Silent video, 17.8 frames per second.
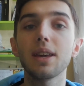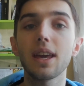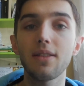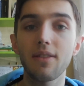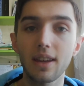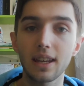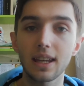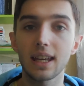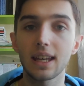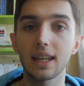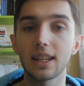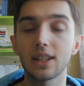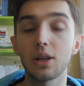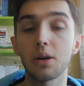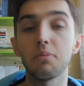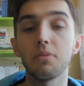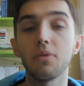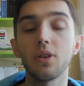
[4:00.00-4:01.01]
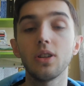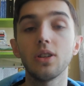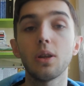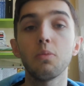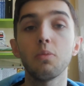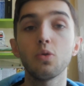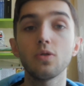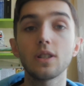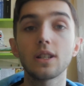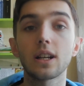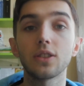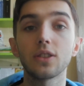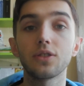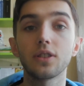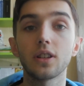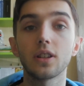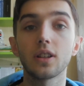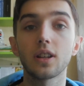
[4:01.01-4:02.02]
giving them in the musical
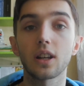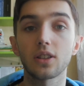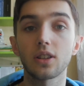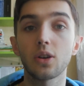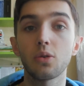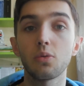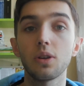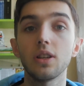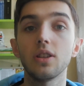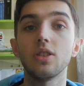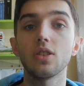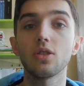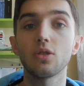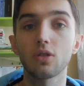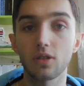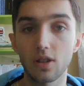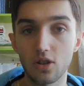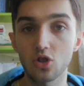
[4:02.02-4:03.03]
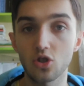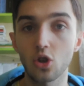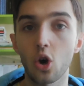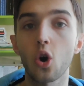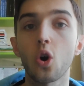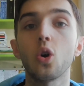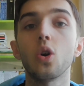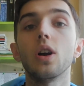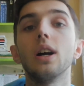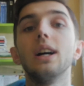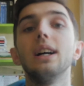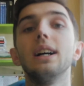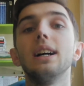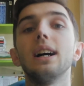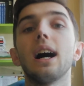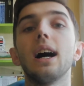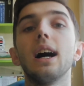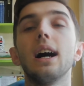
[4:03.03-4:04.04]
category the song
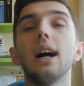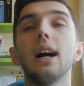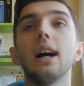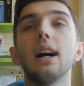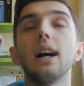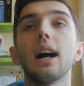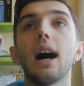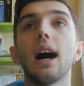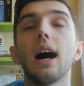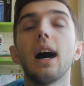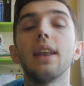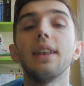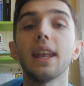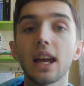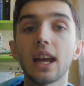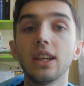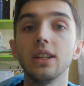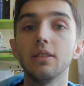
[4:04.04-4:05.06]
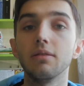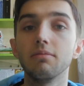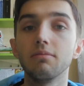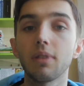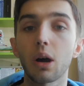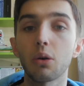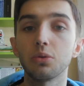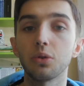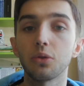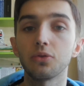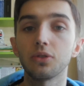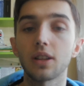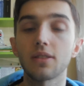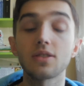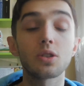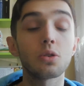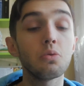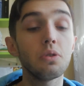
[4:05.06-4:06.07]
9 out of 10.
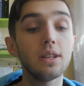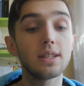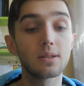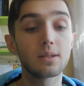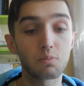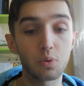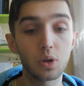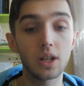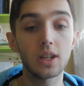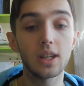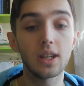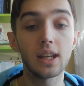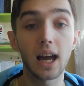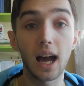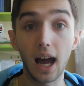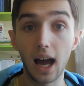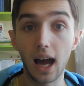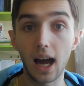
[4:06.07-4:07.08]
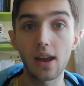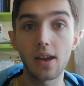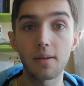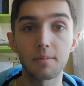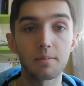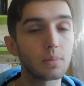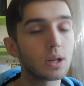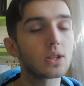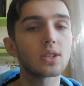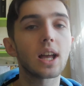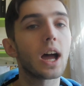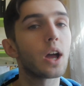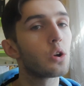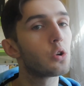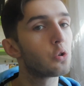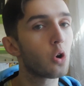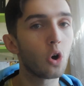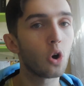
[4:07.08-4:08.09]
So it's pretty high, because
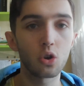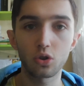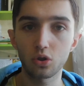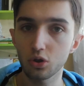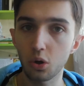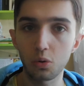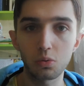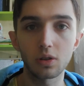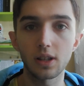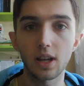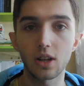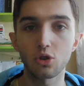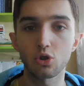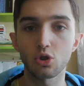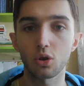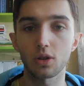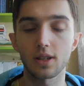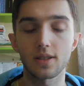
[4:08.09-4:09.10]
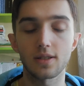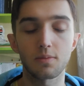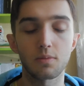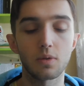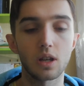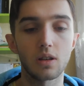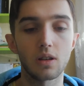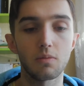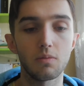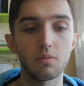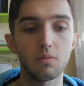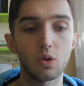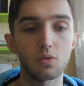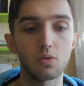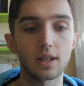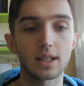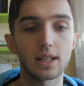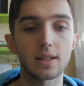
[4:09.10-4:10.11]
I totally enjoyed this
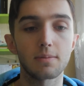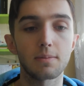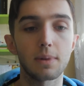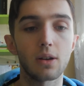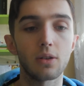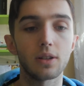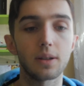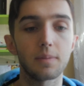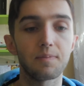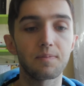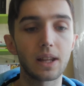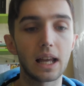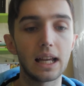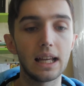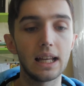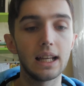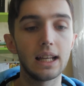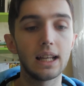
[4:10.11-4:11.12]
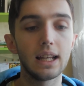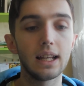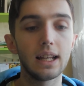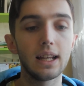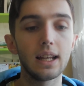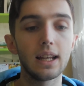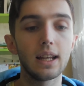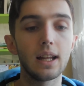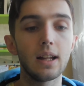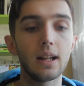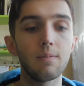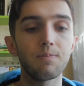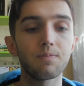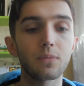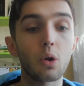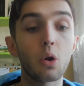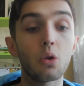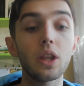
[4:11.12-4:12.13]
music, this melody.
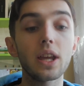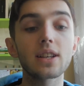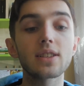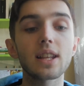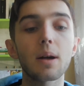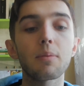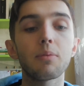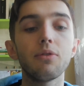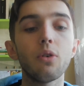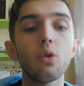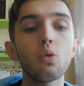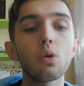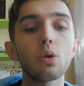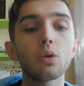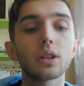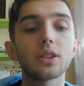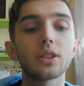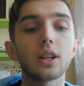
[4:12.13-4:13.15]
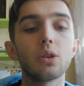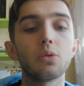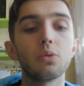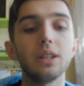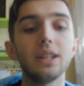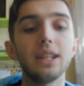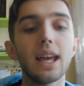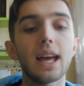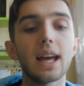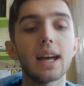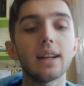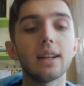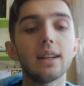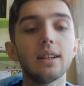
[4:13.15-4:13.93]
Now, next up, vocal category. Yeah,